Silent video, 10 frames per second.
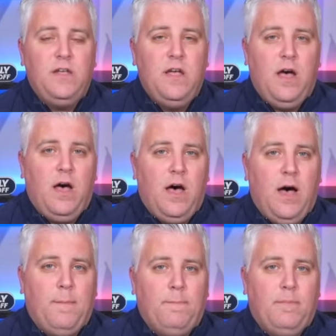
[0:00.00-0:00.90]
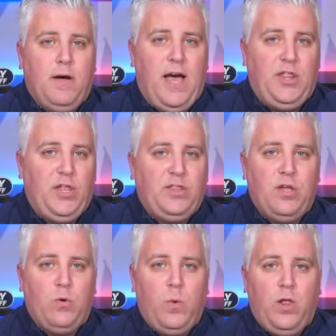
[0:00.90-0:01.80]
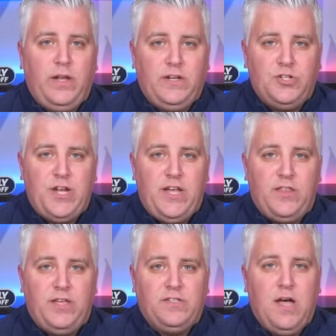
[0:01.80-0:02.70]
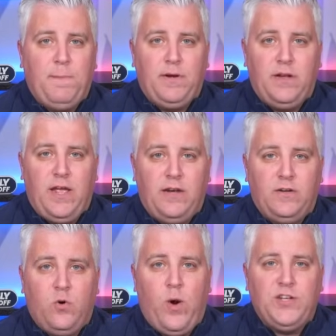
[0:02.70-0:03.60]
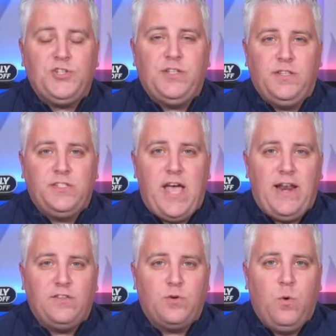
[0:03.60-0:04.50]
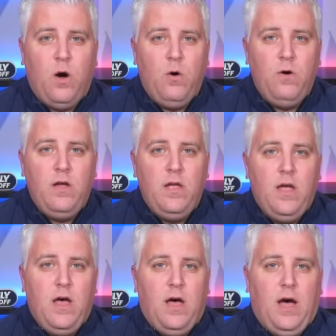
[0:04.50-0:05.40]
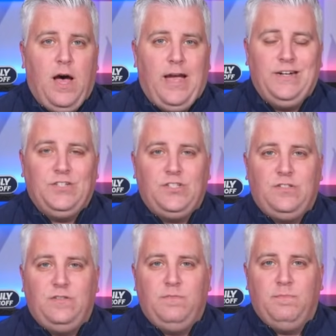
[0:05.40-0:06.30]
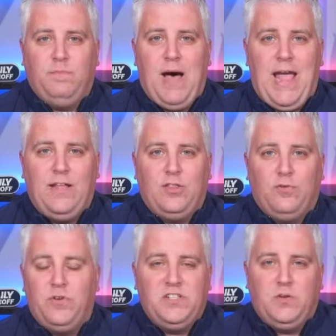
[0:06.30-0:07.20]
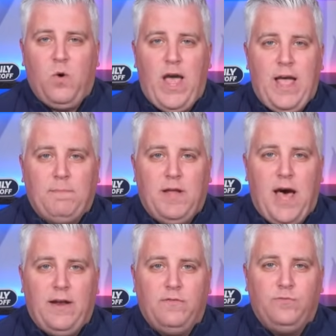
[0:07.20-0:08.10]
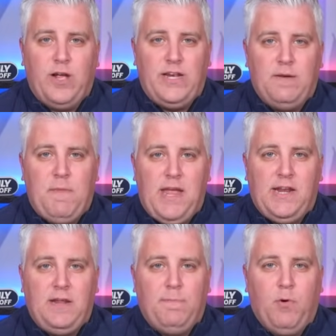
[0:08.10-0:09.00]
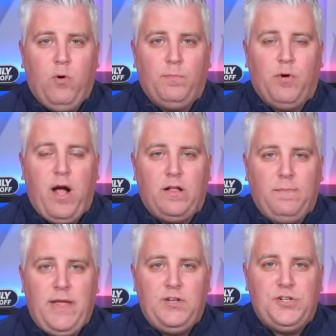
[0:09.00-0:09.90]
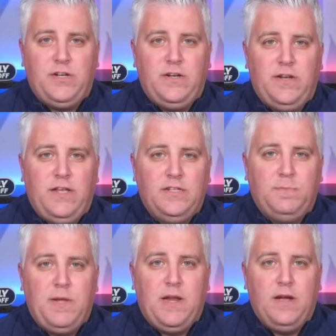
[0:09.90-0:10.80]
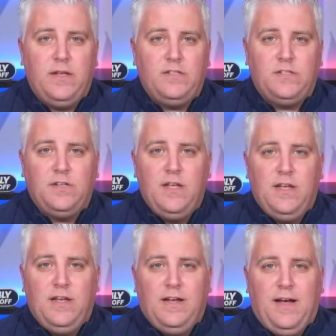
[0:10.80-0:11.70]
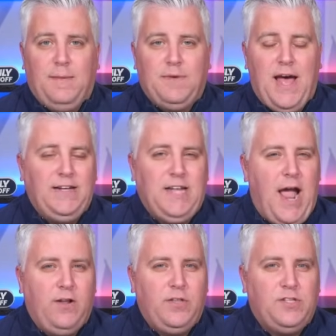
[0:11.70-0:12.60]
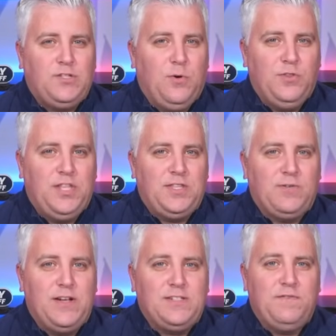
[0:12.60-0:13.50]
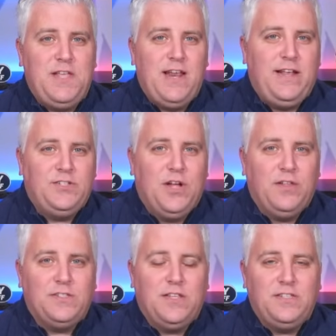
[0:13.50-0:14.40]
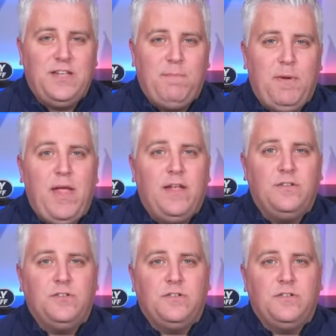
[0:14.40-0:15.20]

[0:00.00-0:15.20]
I think they're willing to shake things up and question the status quo. The reason why I'm not ready to make any bold proclamation is because I'm not entirely sold that the rest of the NHL is on the same page.